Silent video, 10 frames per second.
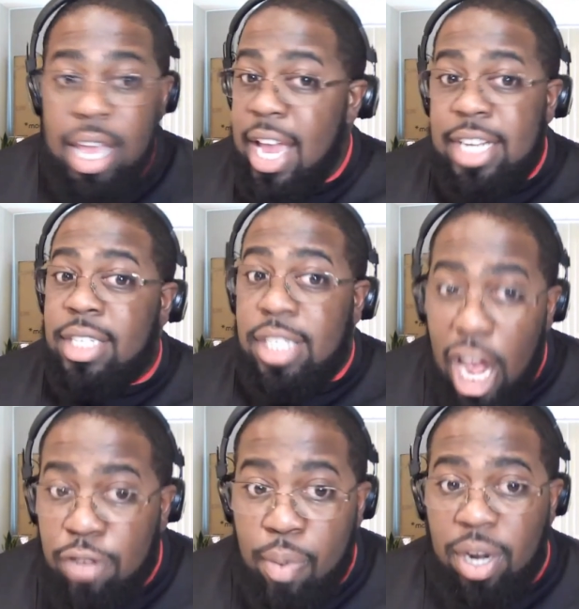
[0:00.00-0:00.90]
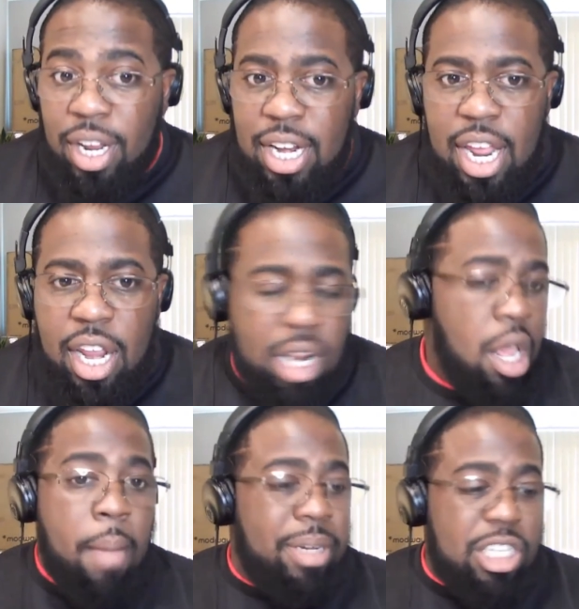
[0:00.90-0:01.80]
It's desperately needed
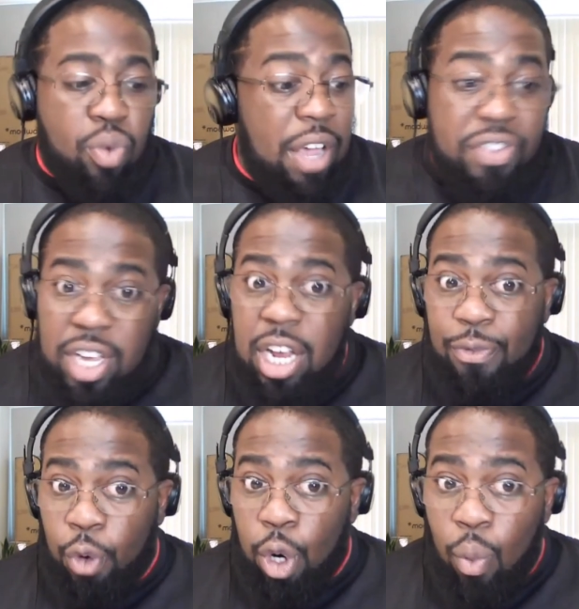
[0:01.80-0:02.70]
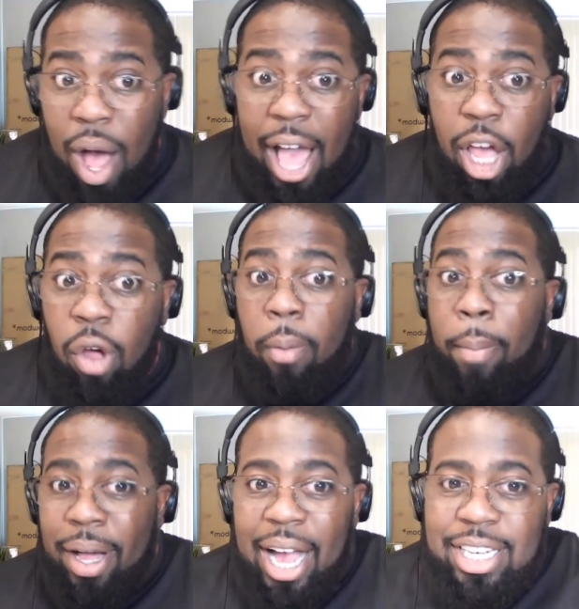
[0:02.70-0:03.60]
because we have seen for a while the
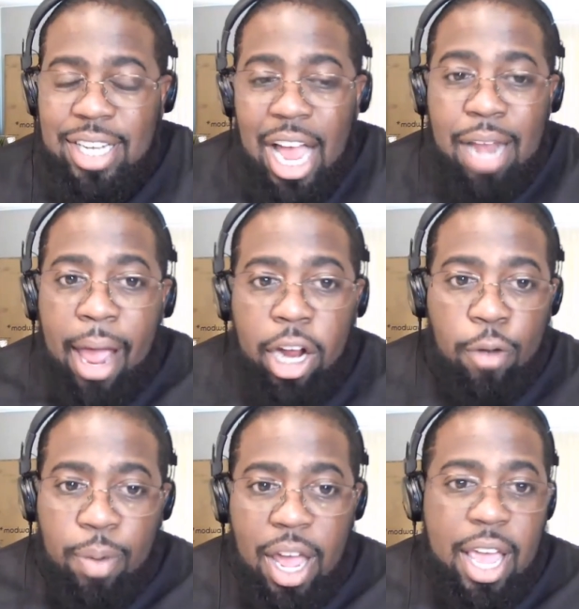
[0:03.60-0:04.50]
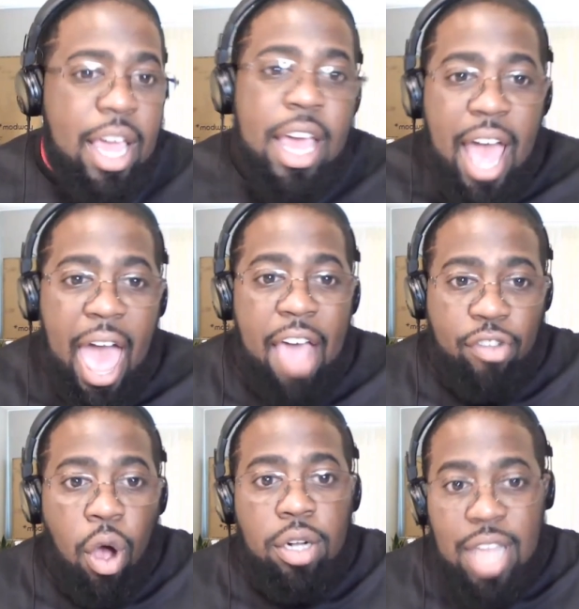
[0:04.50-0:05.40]
Buckeyes linebacker play has
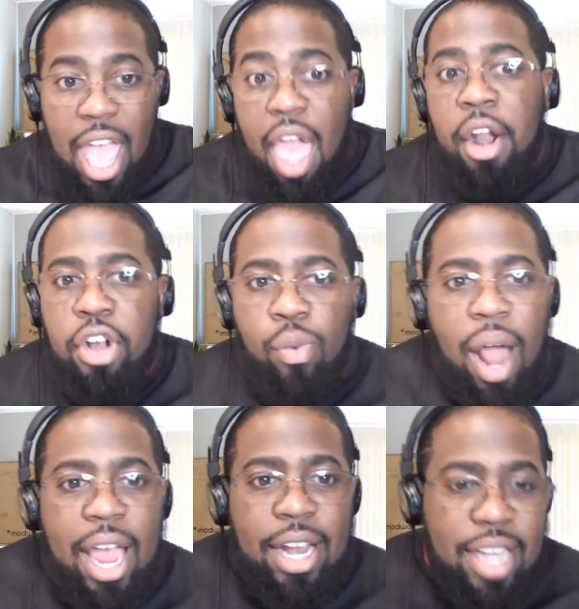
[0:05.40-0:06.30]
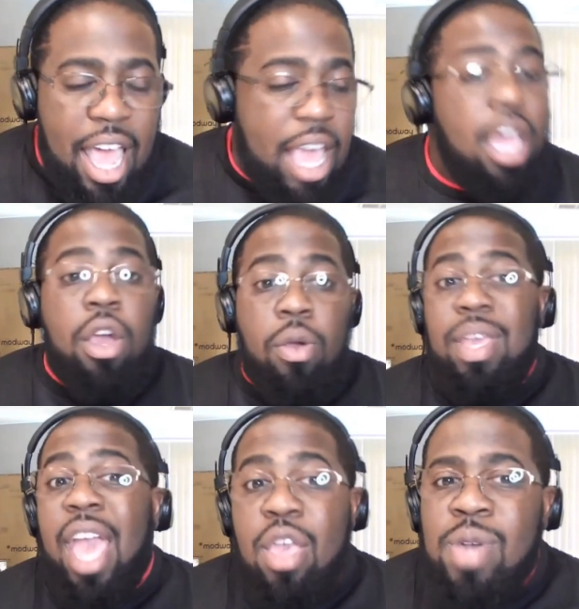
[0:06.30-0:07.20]
gone down under Ryan Day.
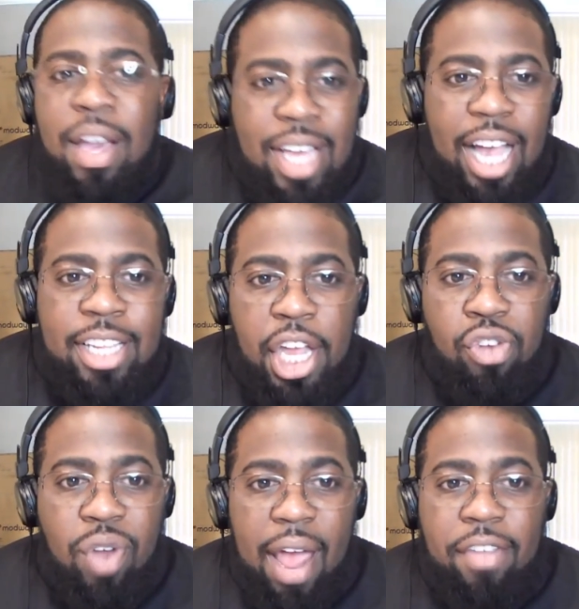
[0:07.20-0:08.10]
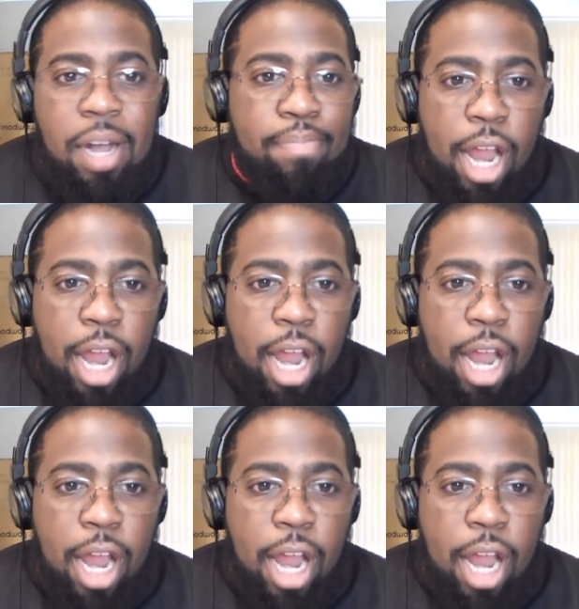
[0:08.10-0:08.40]
Yeah, you got guys getting drafted and